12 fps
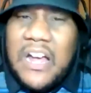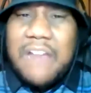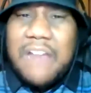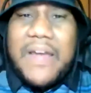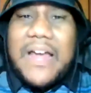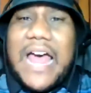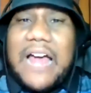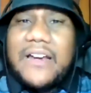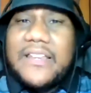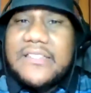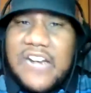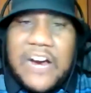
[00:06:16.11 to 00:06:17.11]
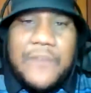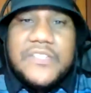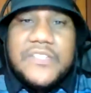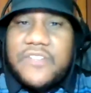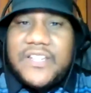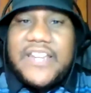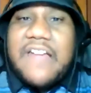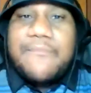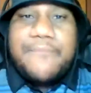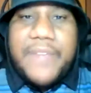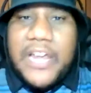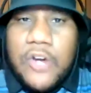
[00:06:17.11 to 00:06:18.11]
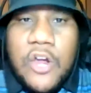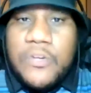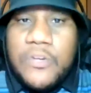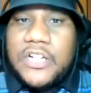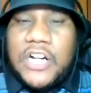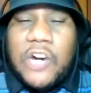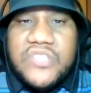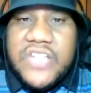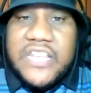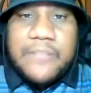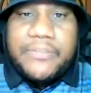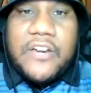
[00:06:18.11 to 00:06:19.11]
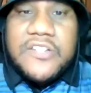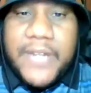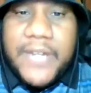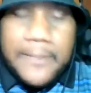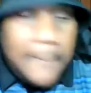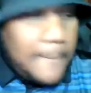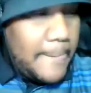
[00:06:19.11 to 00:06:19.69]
Talk about how this conference has really gotten better with the coaching and the players, man.